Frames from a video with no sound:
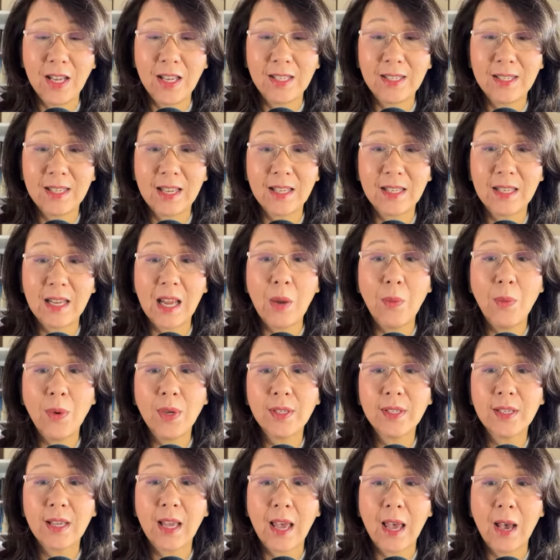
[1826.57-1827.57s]
He said, it
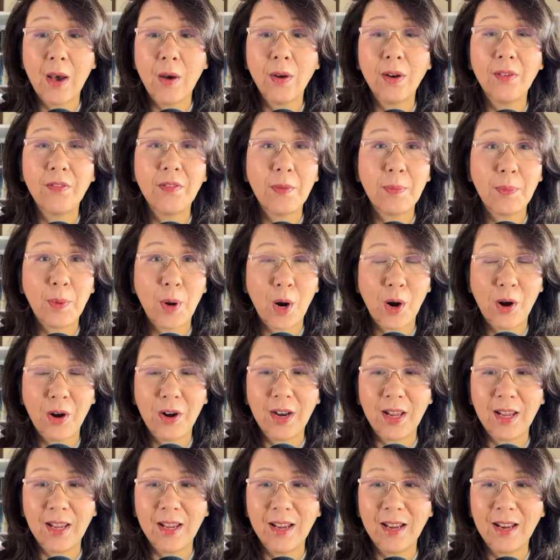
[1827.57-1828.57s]
was a hell of a
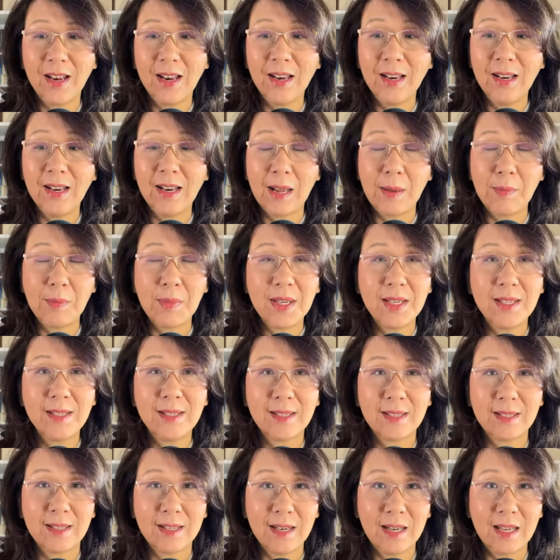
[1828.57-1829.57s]
party. Let me
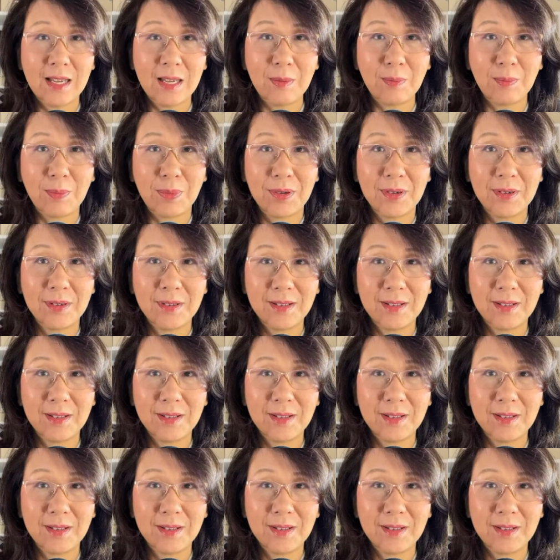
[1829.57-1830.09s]
sleep.